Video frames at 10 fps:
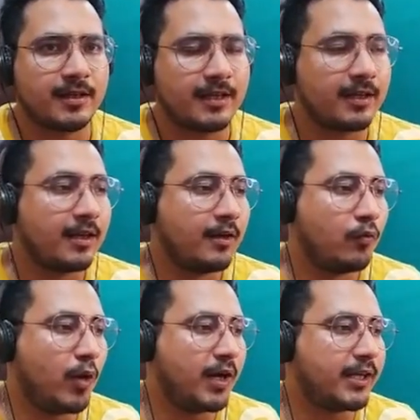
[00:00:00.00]
Like
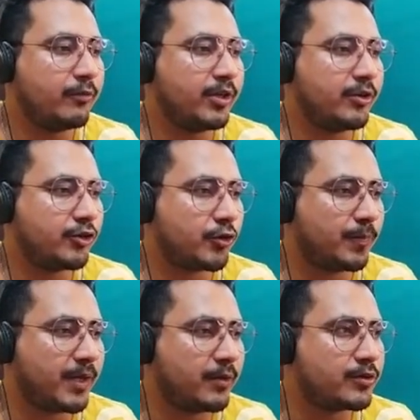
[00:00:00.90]
what unit you should
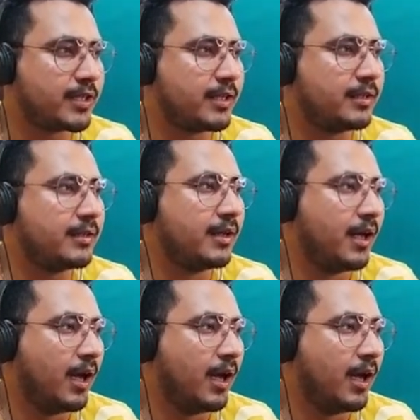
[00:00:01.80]
be using,